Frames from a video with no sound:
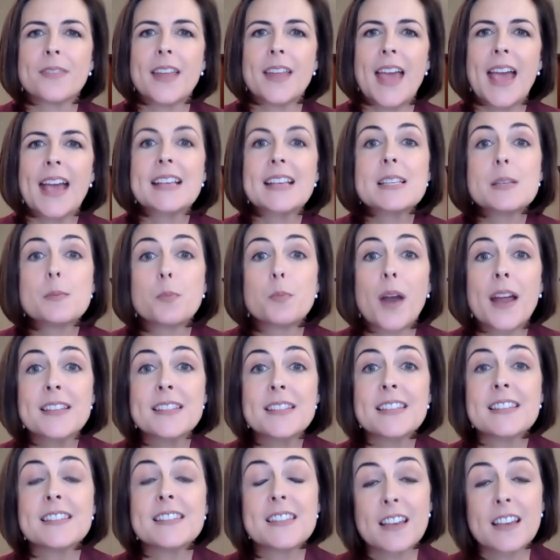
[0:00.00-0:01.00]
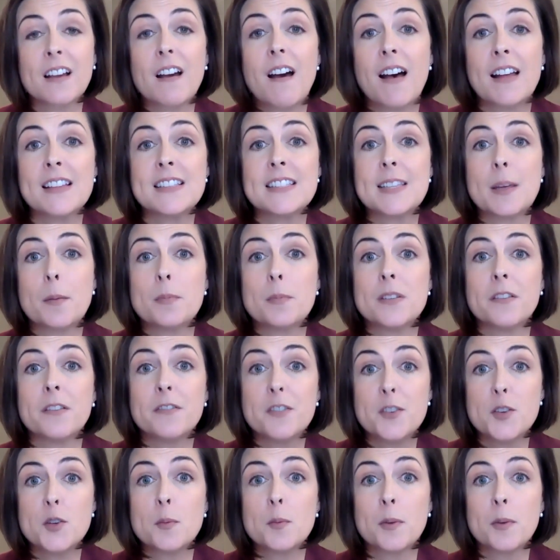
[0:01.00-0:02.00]
expresses the concept of
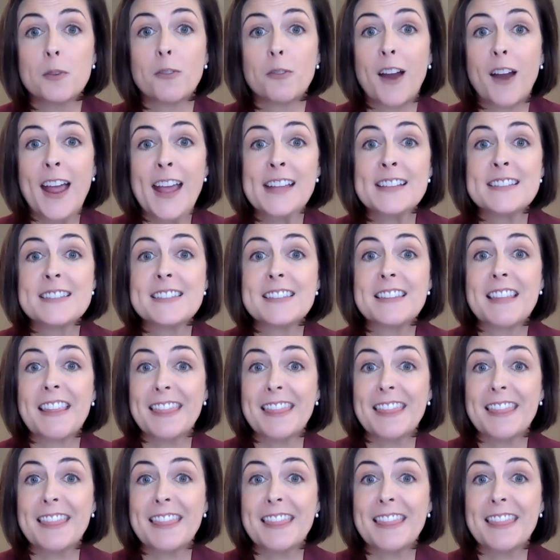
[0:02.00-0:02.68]
human rights